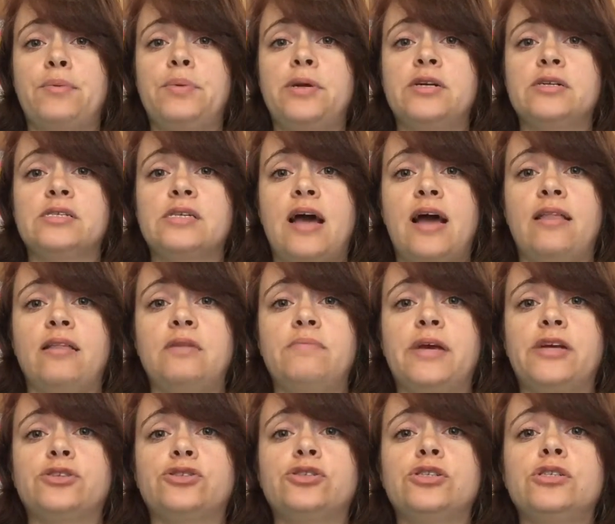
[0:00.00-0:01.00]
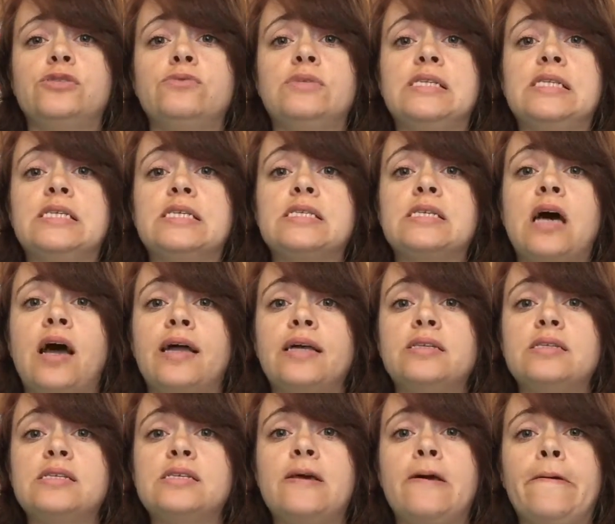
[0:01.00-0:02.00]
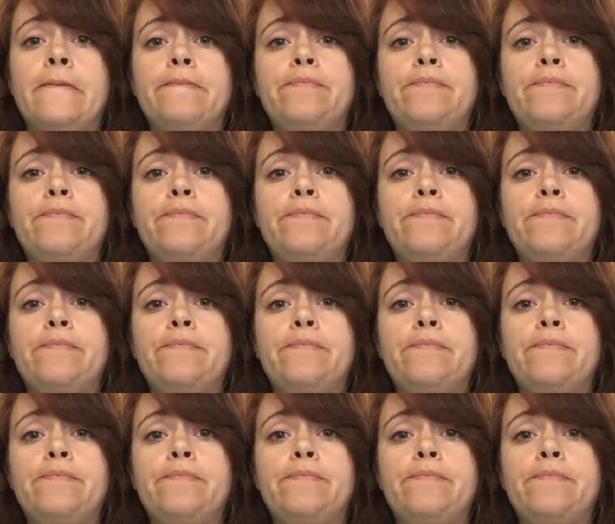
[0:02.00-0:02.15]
Pierce Island, make sure you read the signs